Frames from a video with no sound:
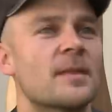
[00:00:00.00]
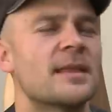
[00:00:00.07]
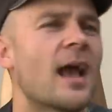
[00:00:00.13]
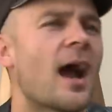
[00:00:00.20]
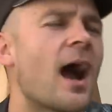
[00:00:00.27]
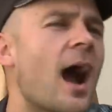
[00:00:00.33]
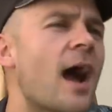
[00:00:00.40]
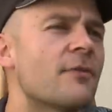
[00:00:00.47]

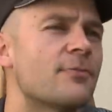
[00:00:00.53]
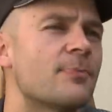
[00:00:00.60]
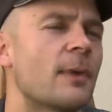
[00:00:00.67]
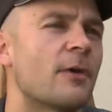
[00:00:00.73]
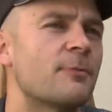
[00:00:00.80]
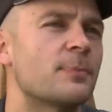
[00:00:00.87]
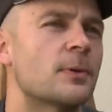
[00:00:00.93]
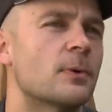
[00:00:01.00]
Yeah,
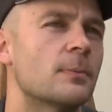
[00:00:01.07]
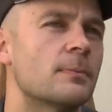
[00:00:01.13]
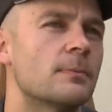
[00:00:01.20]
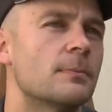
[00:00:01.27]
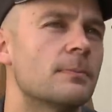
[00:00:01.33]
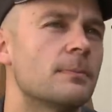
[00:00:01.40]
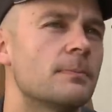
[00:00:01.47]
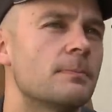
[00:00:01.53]
I've
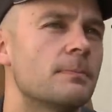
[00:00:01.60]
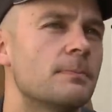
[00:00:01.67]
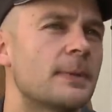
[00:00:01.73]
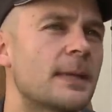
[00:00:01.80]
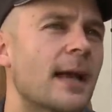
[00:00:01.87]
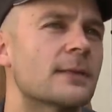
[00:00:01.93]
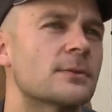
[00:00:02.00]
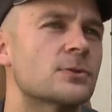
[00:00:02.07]

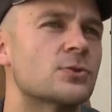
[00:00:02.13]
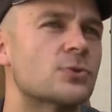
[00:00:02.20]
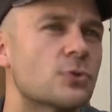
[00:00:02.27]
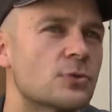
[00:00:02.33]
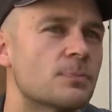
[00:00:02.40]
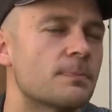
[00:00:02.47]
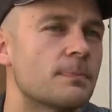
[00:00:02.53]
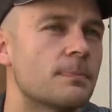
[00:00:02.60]
begun
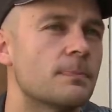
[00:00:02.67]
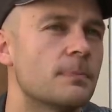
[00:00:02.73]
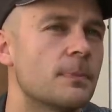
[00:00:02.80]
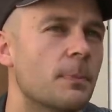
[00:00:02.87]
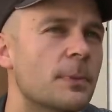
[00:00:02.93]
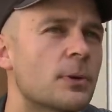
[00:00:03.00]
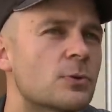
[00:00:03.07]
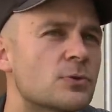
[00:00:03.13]

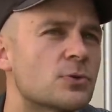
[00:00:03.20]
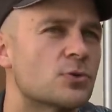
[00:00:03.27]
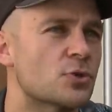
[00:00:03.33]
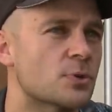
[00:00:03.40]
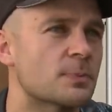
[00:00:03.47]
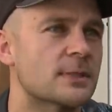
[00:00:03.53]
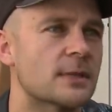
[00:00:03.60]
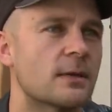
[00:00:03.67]
to
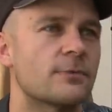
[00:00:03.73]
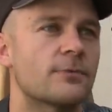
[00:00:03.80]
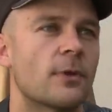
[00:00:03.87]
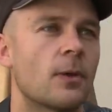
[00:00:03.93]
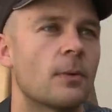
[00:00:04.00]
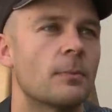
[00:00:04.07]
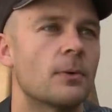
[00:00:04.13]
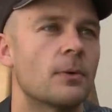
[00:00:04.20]
trust myself a
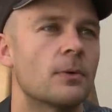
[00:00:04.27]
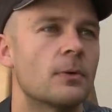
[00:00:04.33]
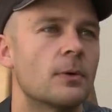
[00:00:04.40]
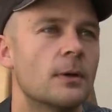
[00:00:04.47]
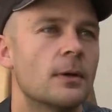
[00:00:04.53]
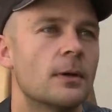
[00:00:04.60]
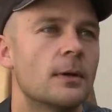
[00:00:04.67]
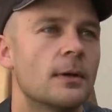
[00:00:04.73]
lot more
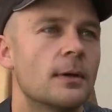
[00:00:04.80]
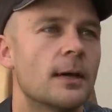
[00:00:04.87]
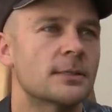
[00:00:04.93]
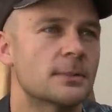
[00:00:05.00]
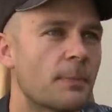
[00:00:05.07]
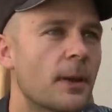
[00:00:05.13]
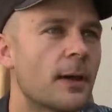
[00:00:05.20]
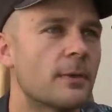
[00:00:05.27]

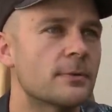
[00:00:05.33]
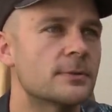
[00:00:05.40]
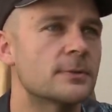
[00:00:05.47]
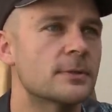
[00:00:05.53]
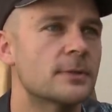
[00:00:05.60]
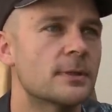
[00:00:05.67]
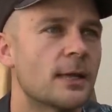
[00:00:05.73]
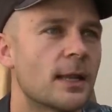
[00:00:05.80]
as a parent
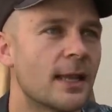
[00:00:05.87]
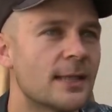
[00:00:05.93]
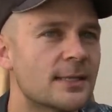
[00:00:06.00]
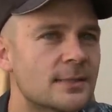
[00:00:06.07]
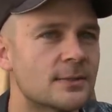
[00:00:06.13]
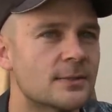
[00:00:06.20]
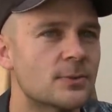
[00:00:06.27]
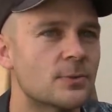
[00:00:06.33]
and
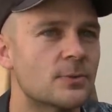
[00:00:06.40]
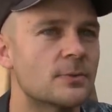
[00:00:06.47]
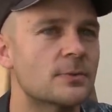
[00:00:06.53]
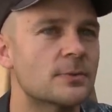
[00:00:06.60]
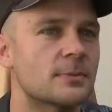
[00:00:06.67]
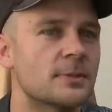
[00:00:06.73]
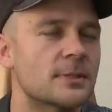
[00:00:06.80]
listen to